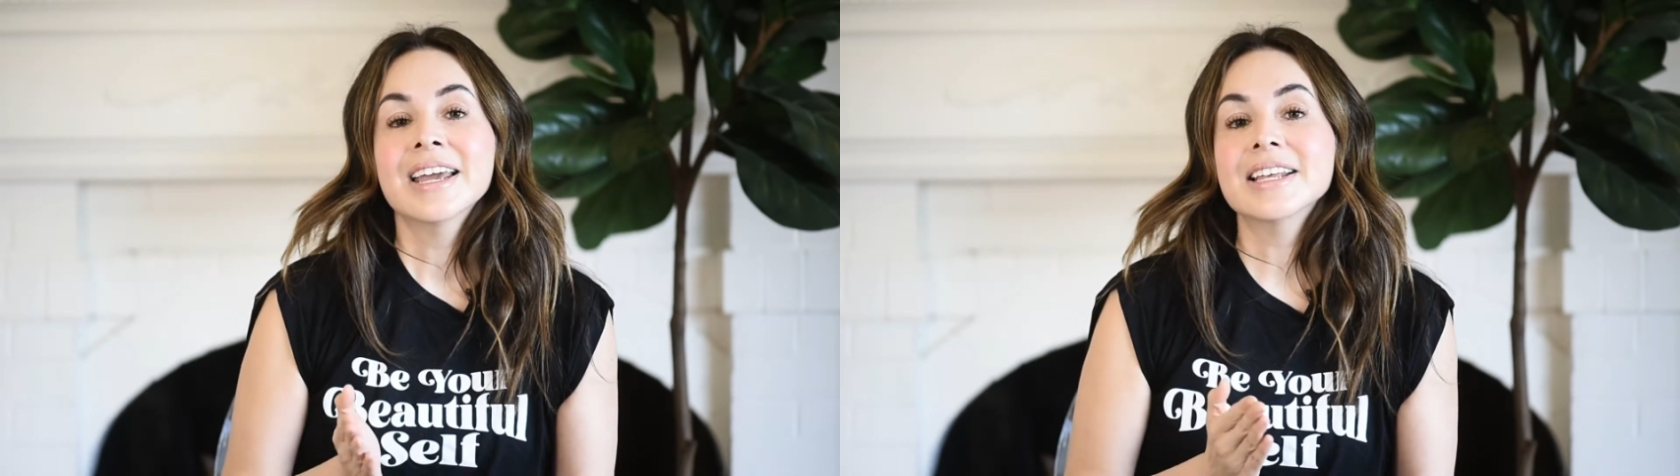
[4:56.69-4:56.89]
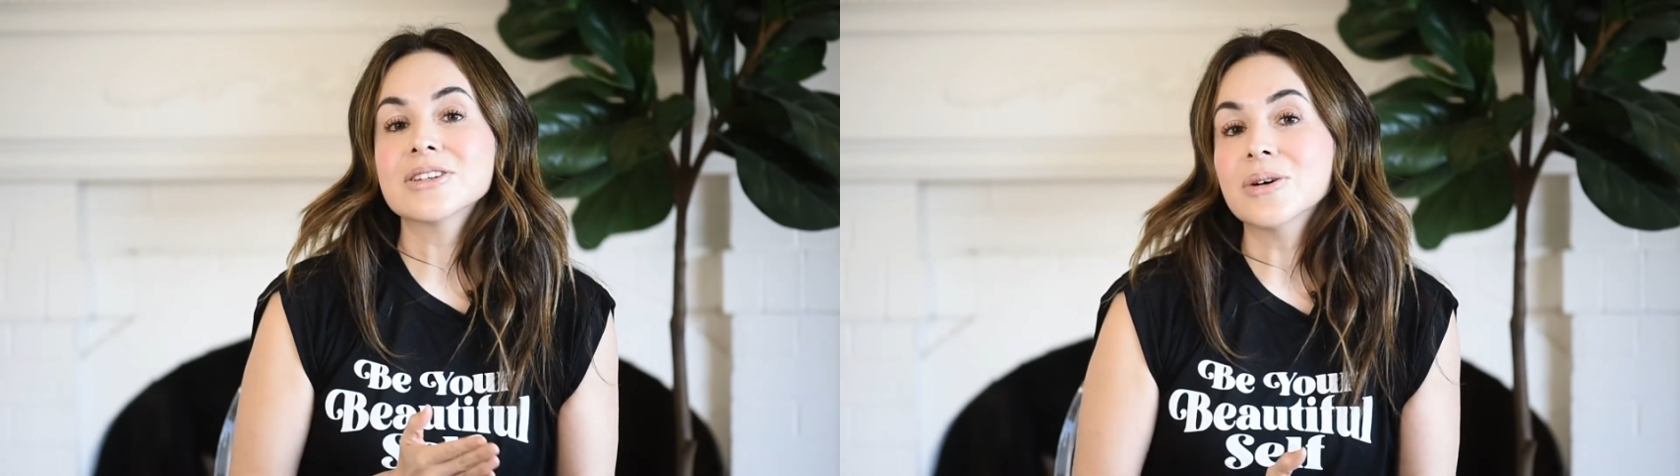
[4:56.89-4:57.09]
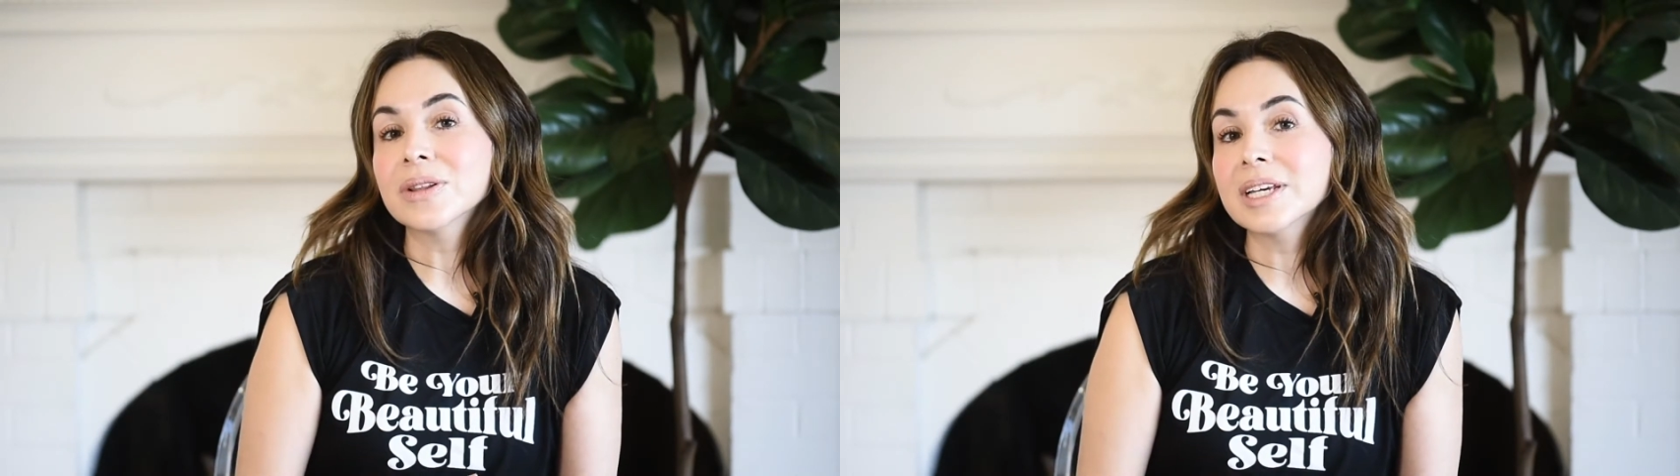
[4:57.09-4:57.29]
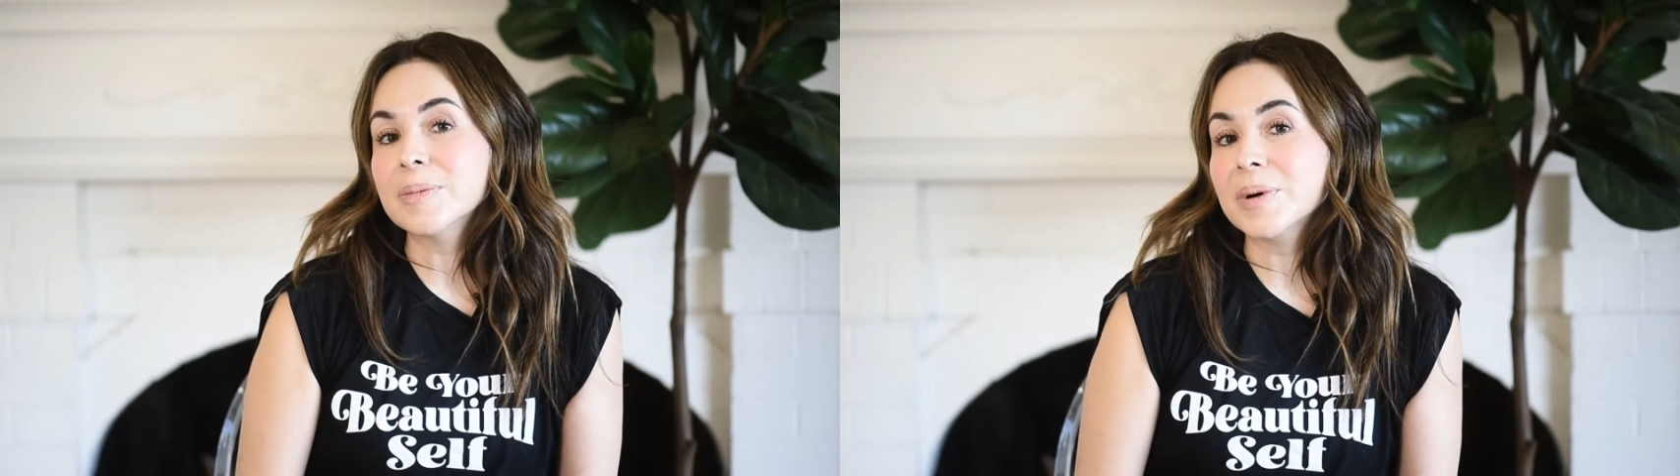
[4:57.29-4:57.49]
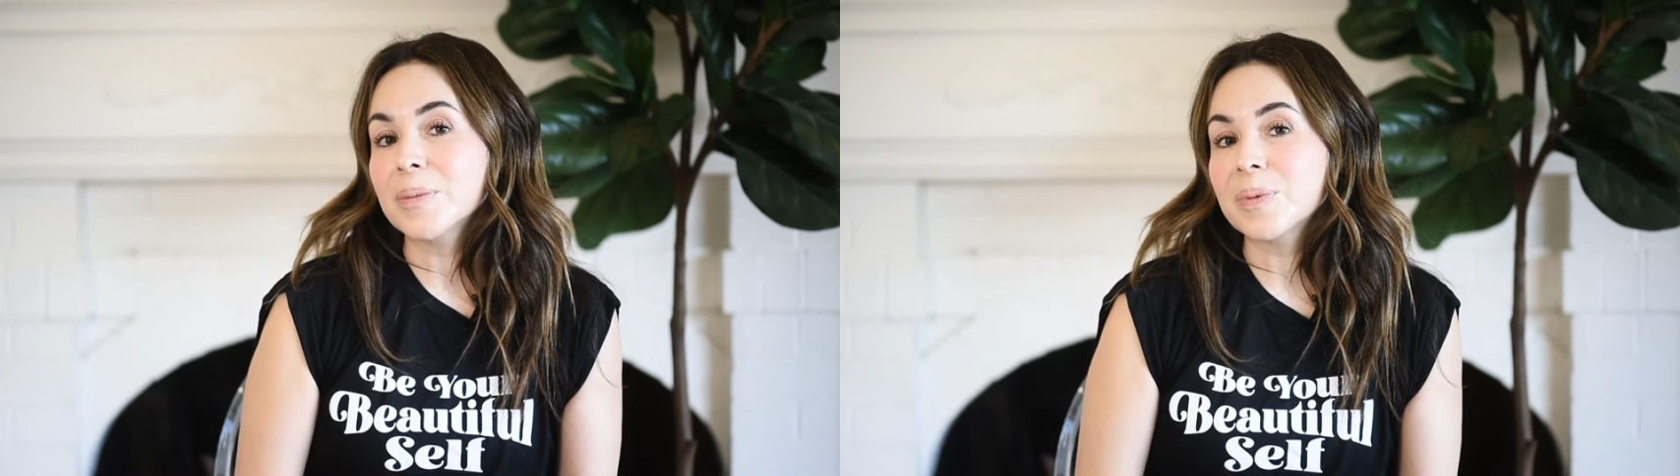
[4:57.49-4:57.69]
It's only
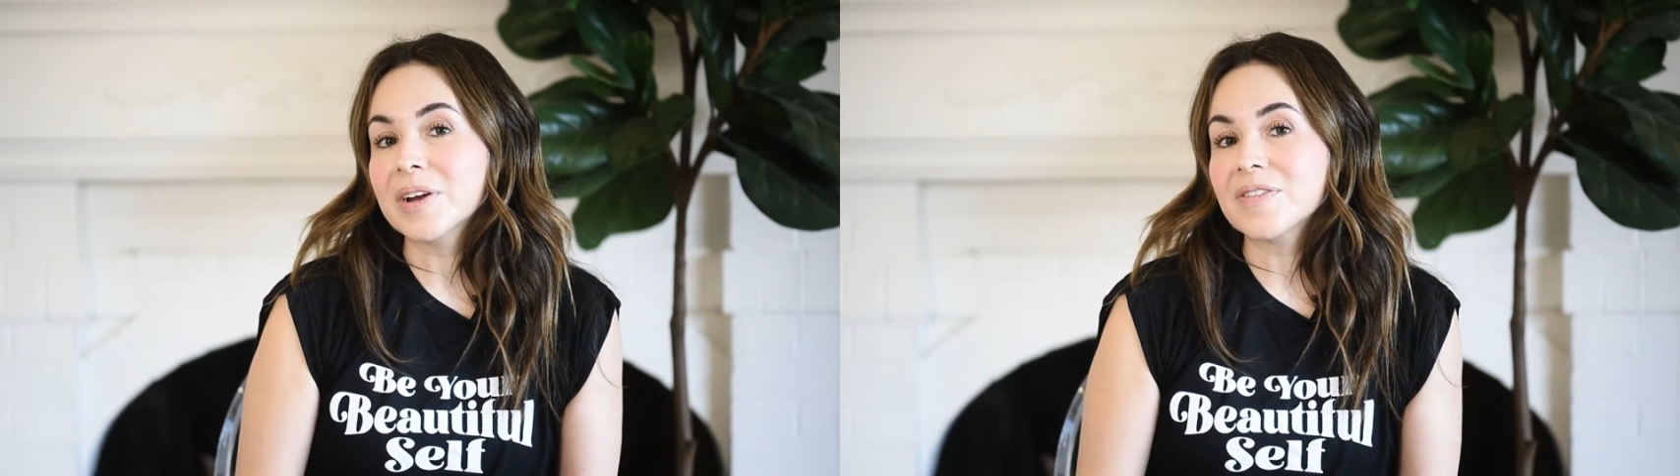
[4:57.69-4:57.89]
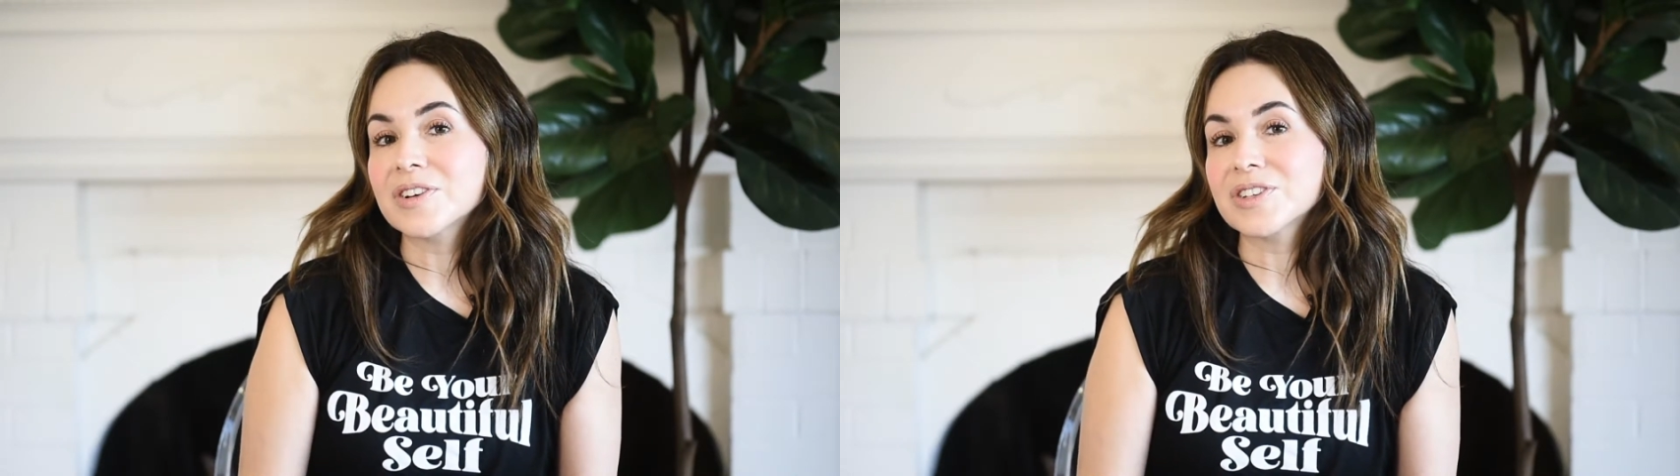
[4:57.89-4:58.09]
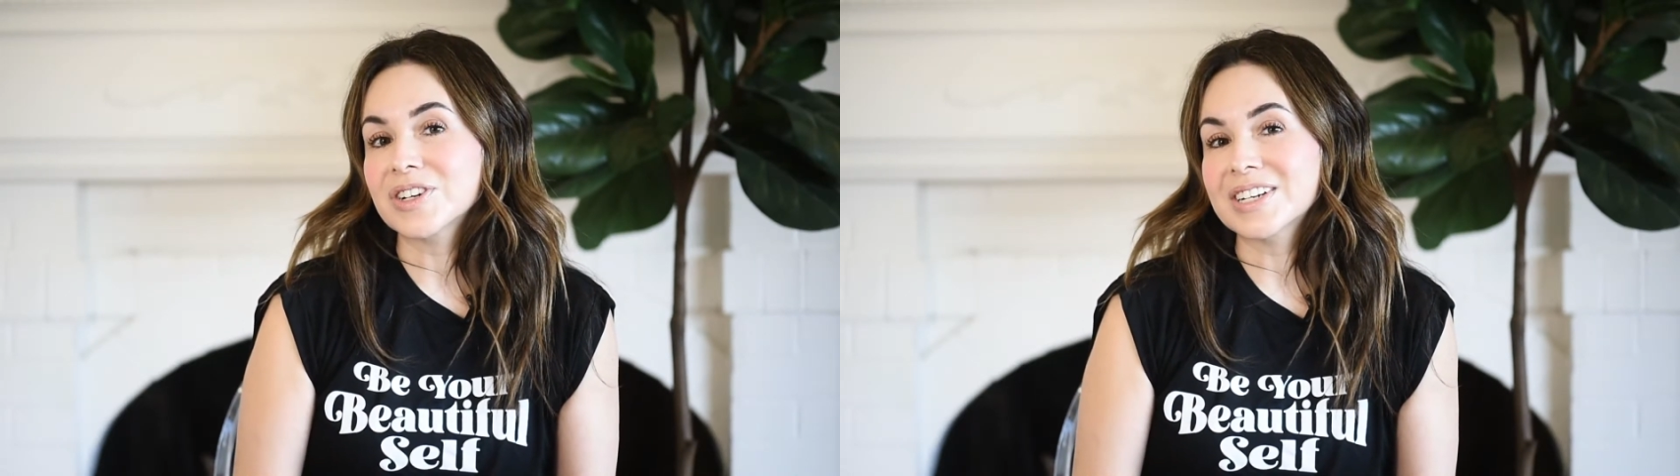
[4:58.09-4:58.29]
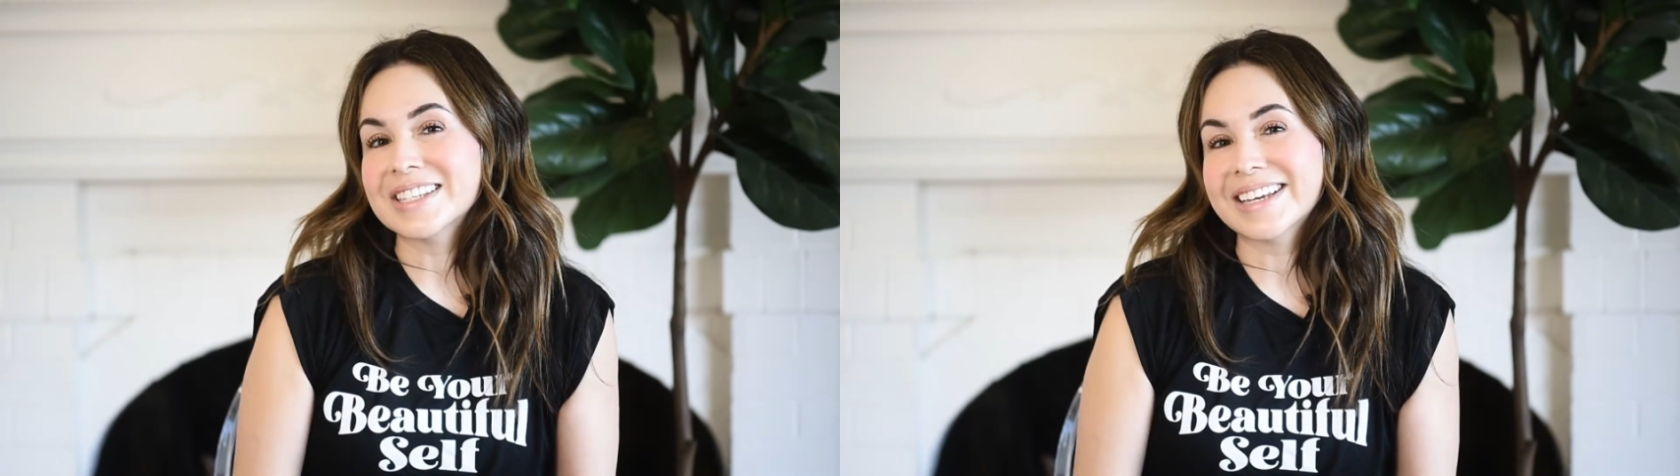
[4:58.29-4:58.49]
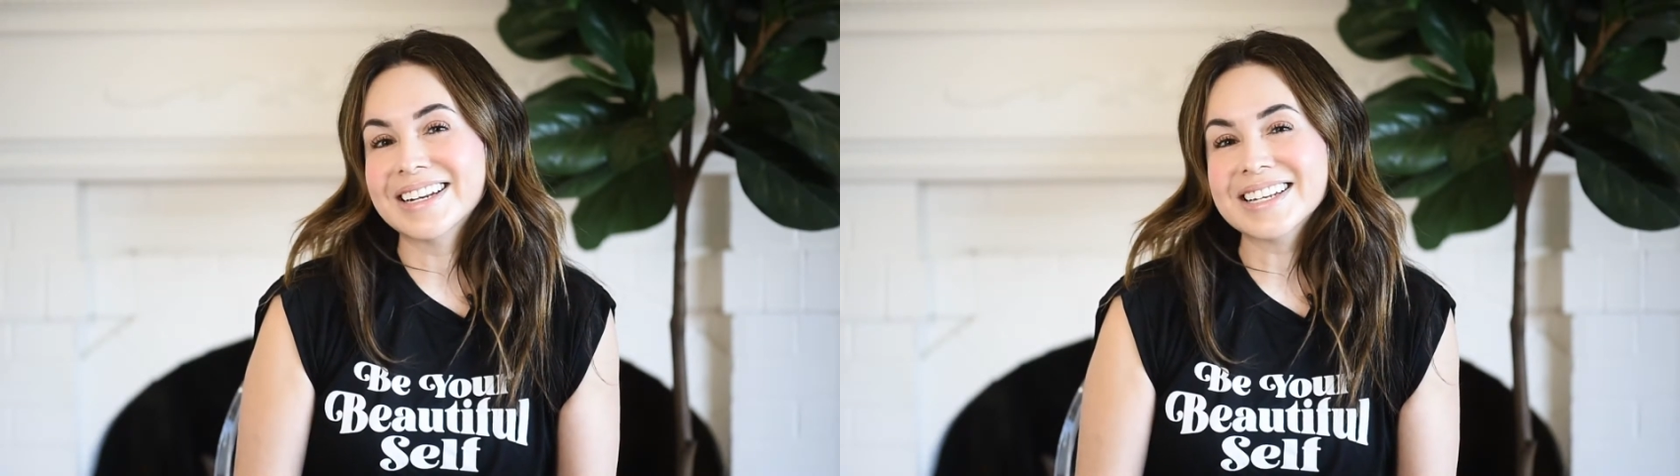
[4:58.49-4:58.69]
appropriate for certain
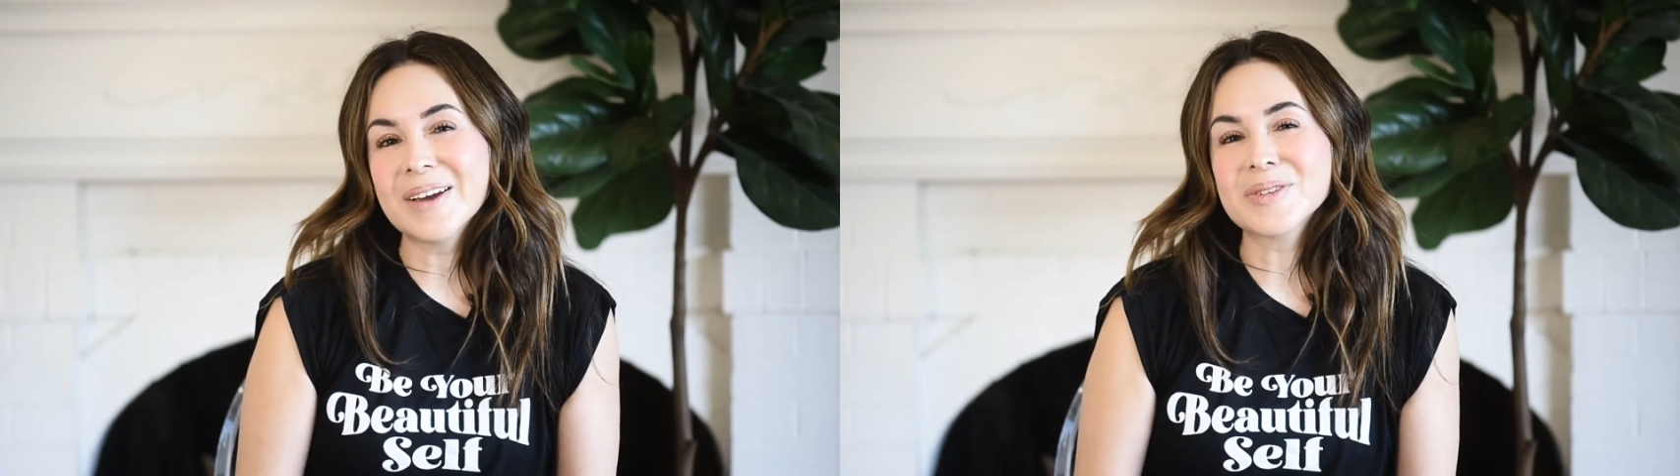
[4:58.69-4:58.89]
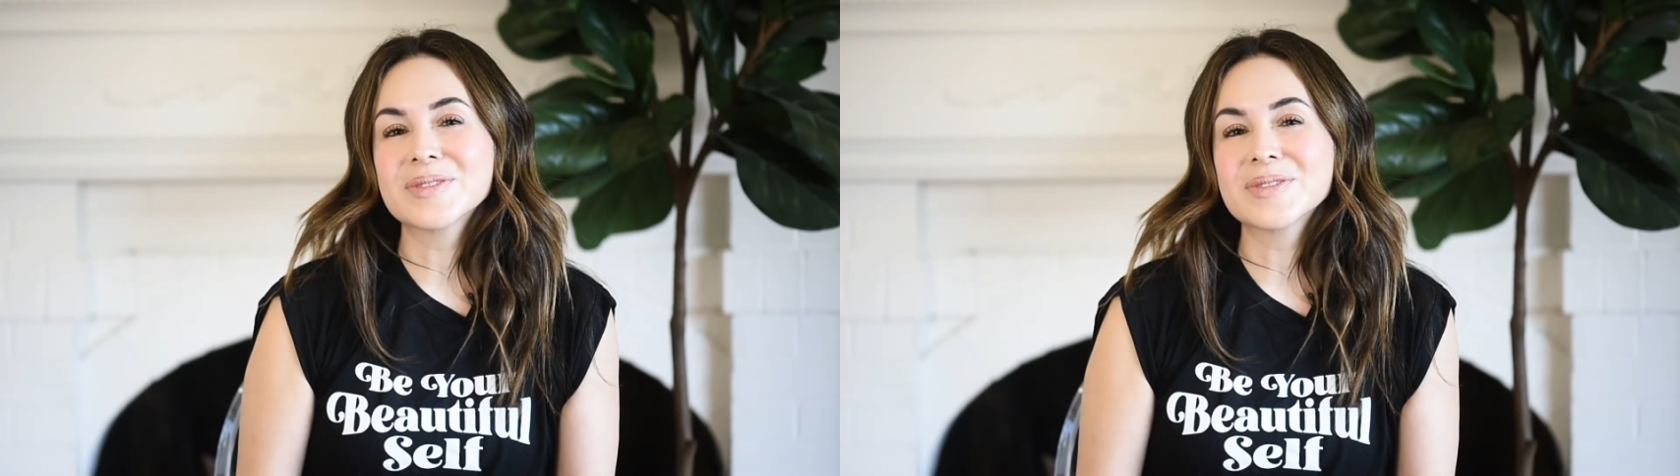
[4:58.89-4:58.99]
skin types,